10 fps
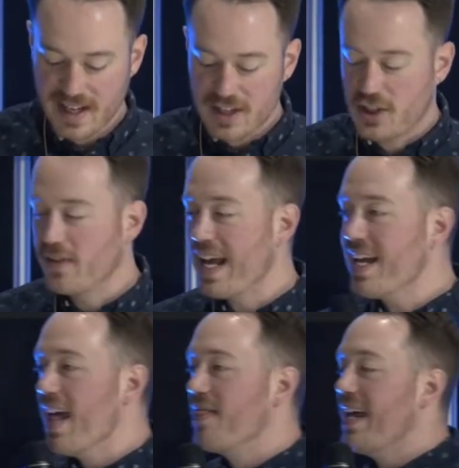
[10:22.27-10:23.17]
So
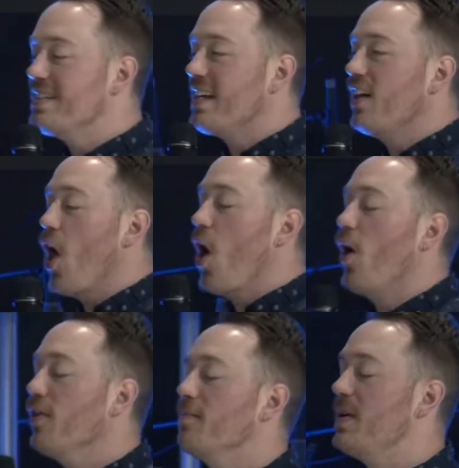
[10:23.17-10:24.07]
they tell
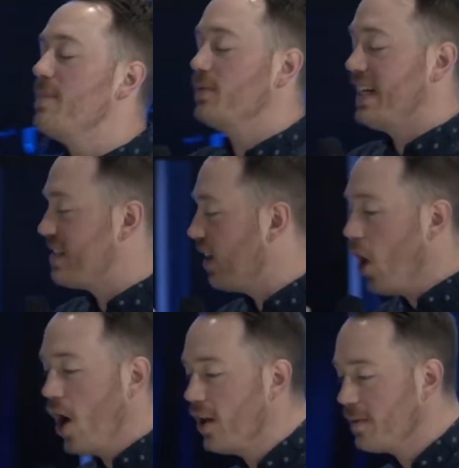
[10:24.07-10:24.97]
all the
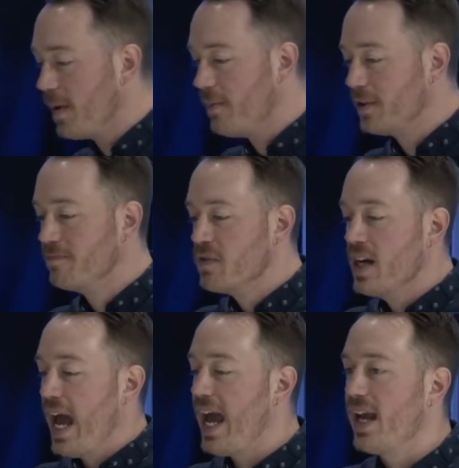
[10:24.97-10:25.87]
people,
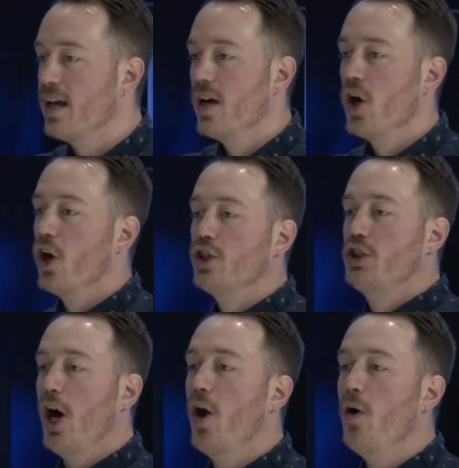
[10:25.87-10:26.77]
hey,
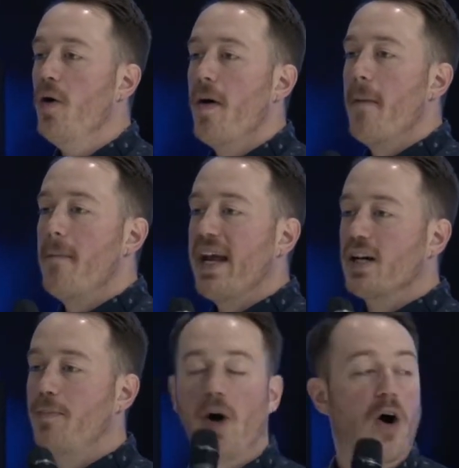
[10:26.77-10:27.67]
go make
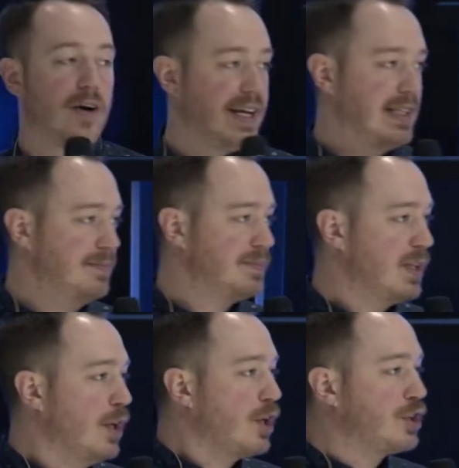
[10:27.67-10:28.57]
a party.
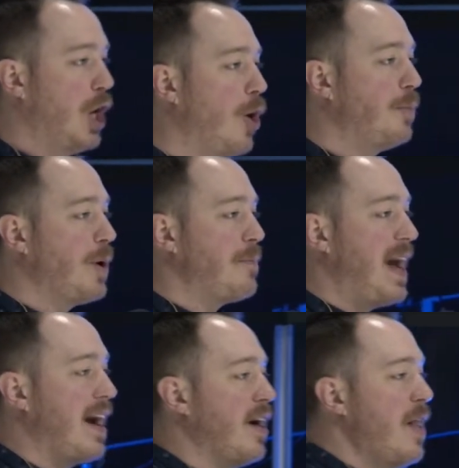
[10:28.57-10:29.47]
Go
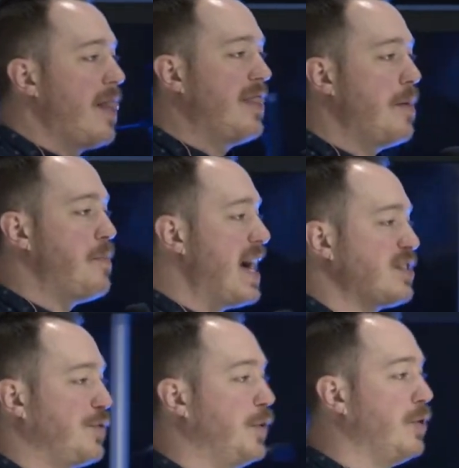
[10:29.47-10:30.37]
prepare the
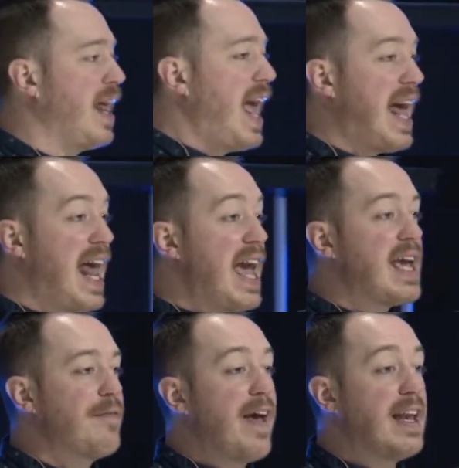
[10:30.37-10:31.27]
best food. And hey,
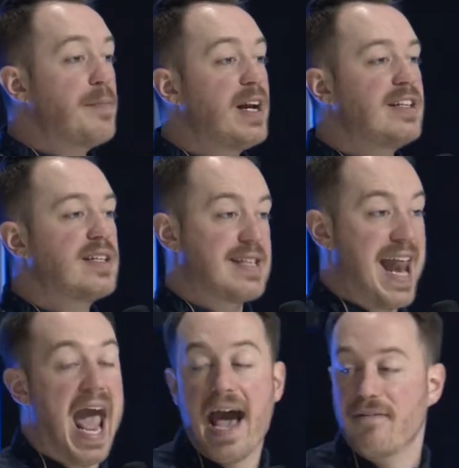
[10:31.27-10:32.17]
if anybody doesn't
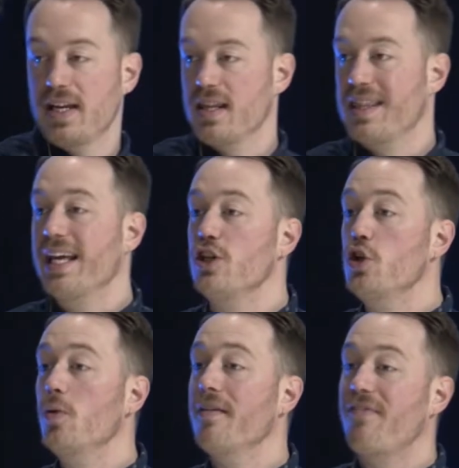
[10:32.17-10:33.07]
have anything,
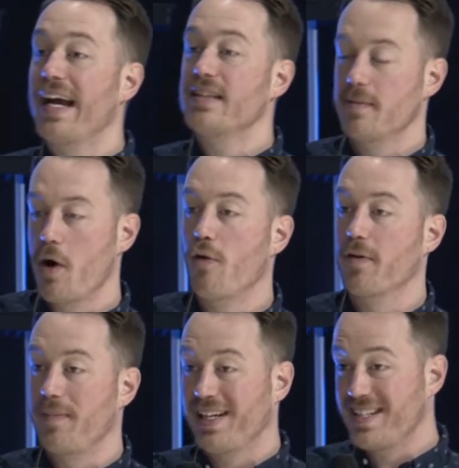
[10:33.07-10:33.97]
you invite them
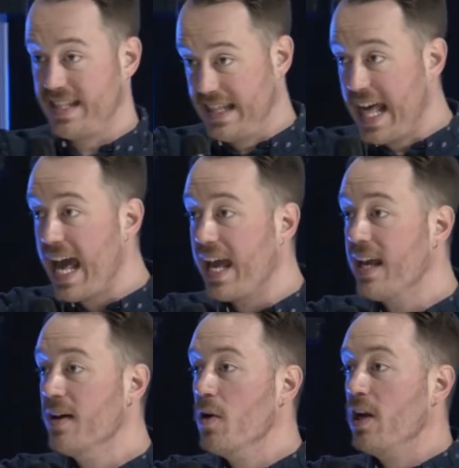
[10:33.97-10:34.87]
over because
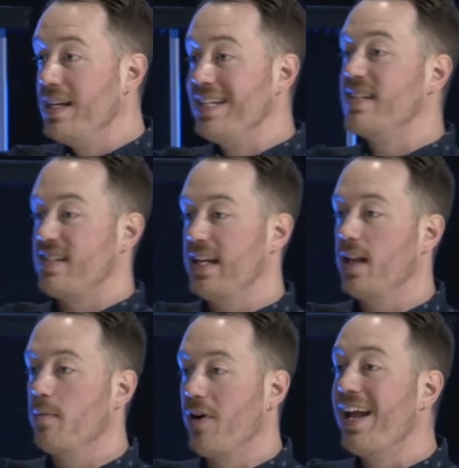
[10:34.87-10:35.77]
they need to
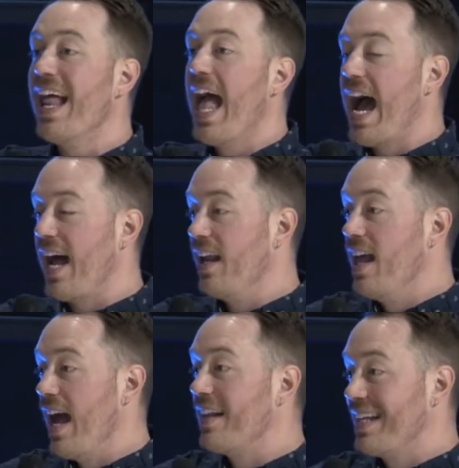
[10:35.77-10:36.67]
celebrate
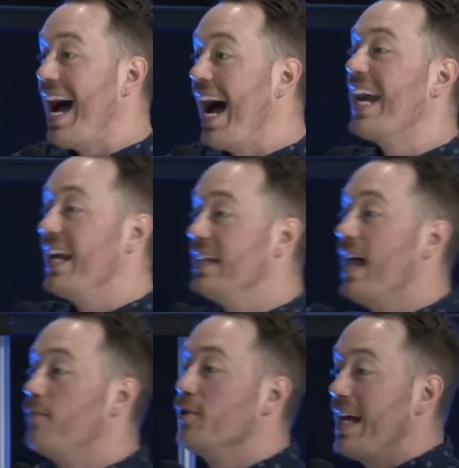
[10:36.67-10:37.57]
at the high-end
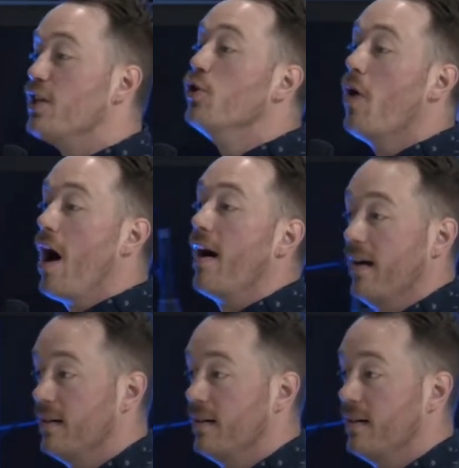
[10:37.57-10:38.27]
level that you are.